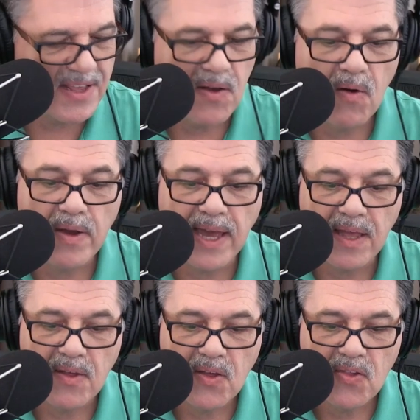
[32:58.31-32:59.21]
Okay.
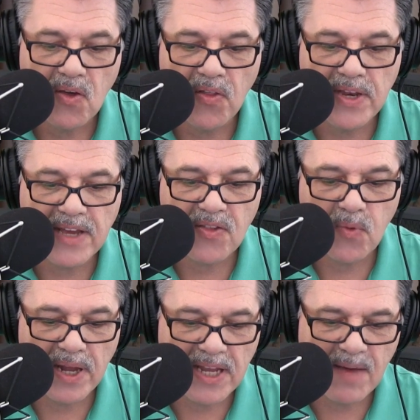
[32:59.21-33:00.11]
So the next
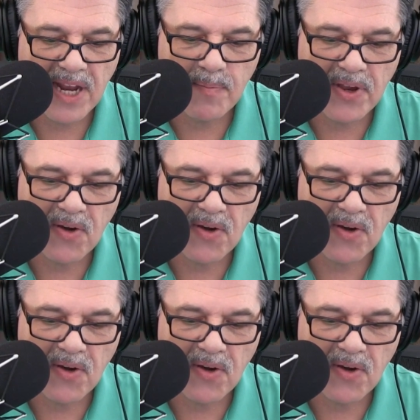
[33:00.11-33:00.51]
one coming up here,